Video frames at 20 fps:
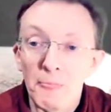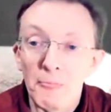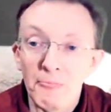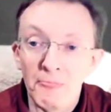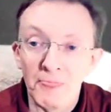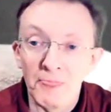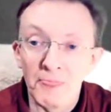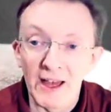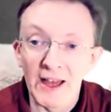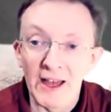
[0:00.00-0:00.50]

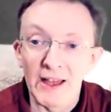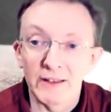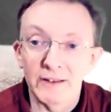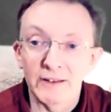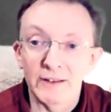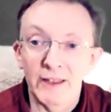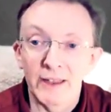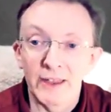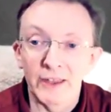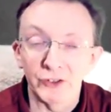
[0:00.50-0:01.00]
that
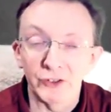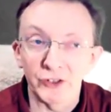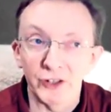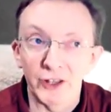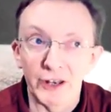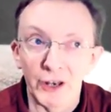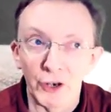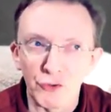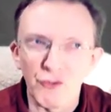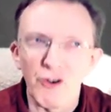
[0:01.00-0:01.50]
it's
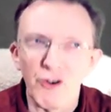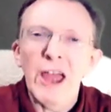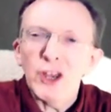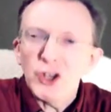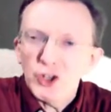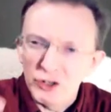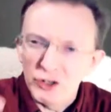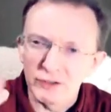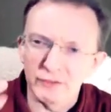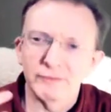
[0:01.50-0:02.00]
an
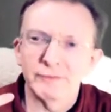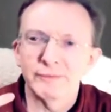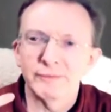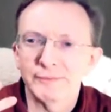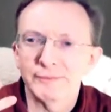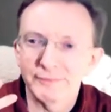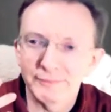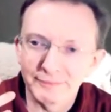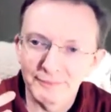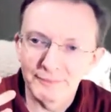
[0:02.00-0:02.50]
attraction
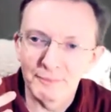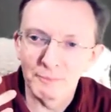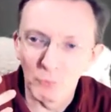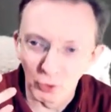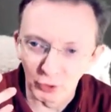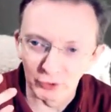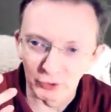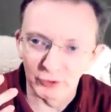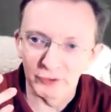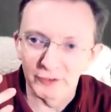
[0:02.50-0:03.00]

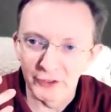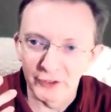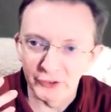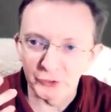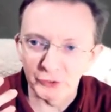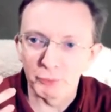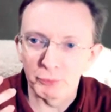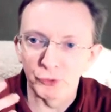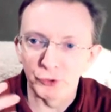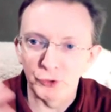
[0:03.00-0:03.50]
model as
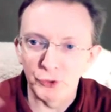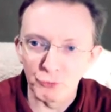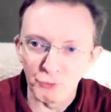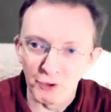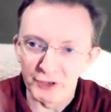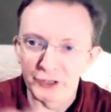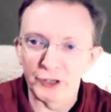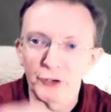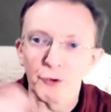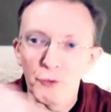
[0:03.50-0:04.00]
opposed to you
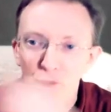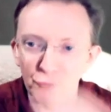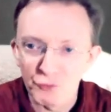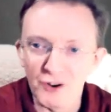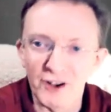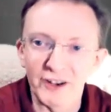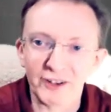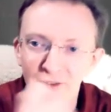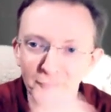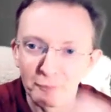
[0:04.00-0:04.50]
running around
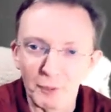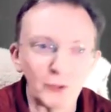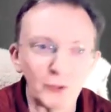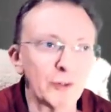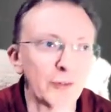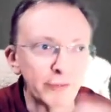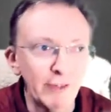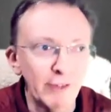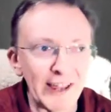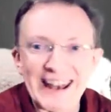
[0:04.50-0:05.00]
trying to
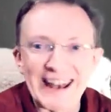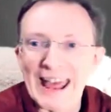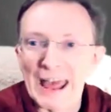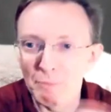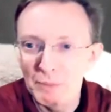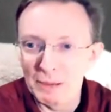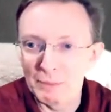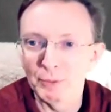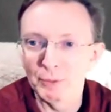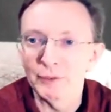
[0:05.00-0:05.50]
butterfly net
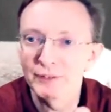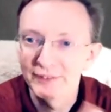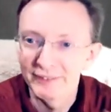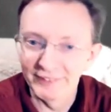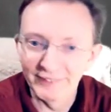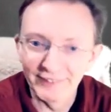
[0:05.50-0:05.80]
people.